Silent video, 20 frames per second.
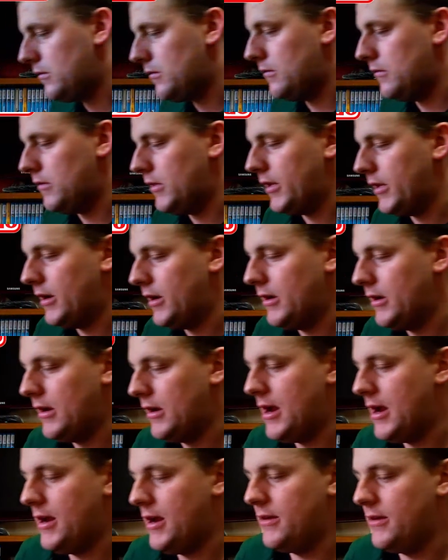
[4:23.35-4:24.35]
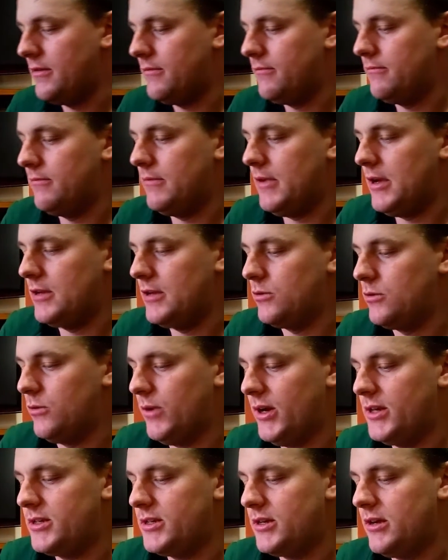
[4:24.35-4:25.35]
Right, and as
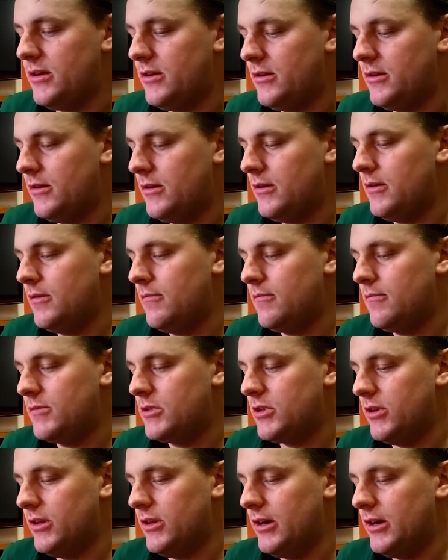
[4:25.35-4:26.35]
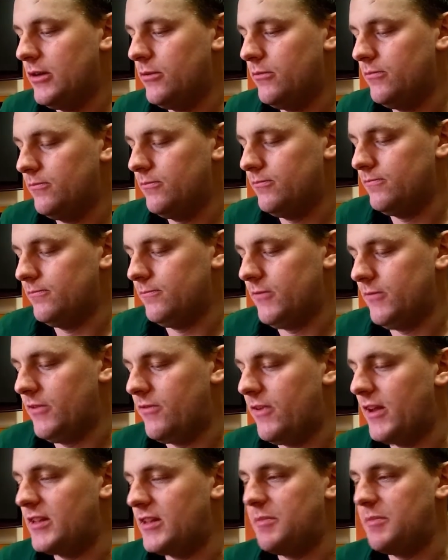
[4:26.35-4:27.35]
always, it's got the little
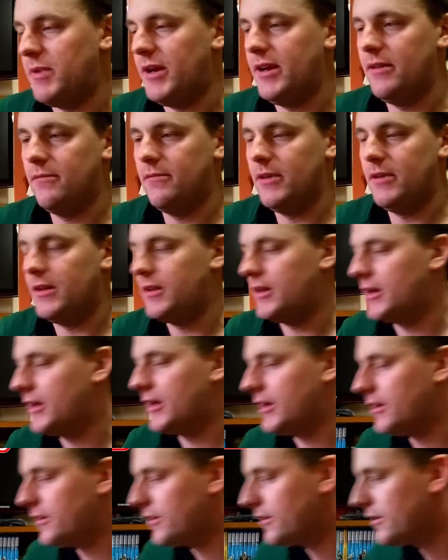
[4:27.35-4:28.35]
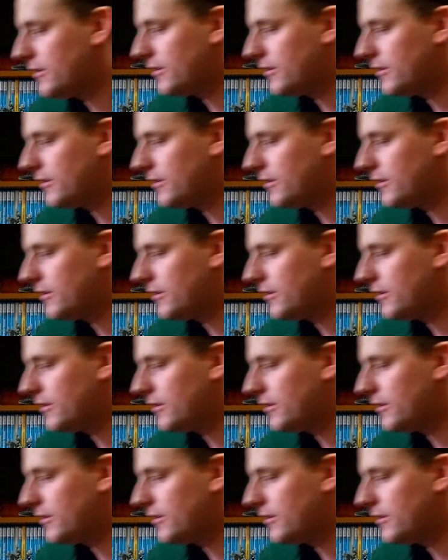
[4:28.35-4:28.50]
reflector pin underneath.